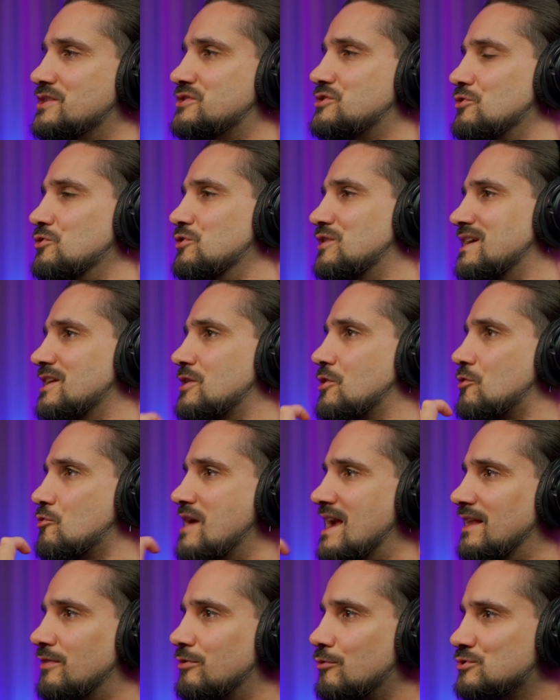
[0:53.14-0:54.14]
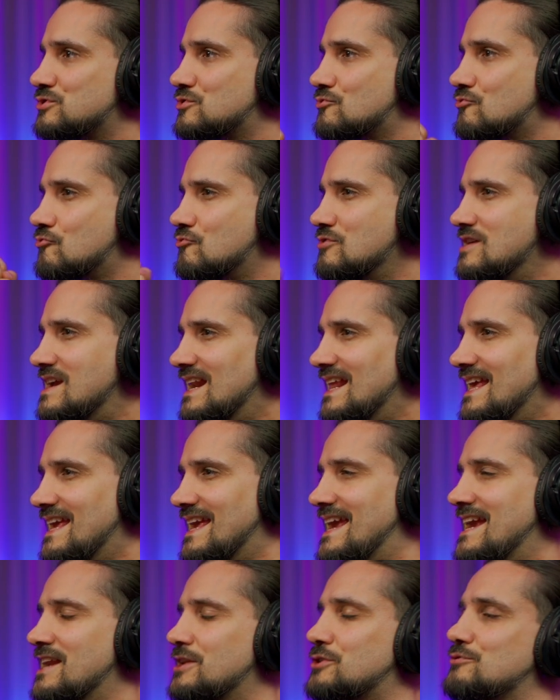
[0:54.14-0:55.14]
So you can create those really
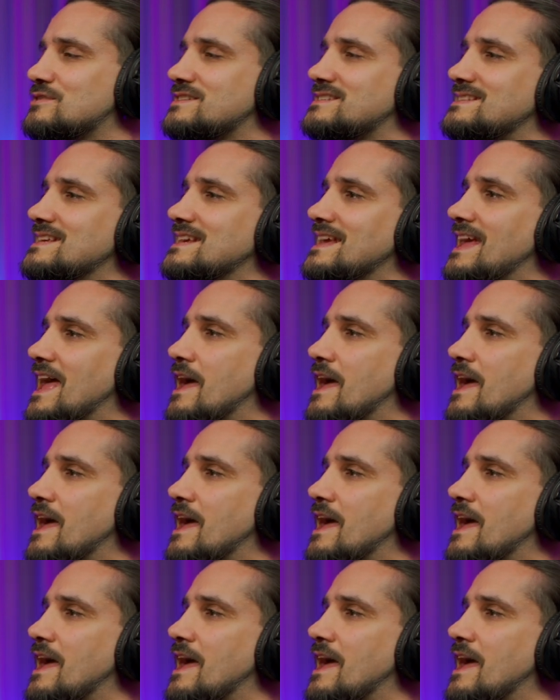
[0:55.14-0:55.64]
interesting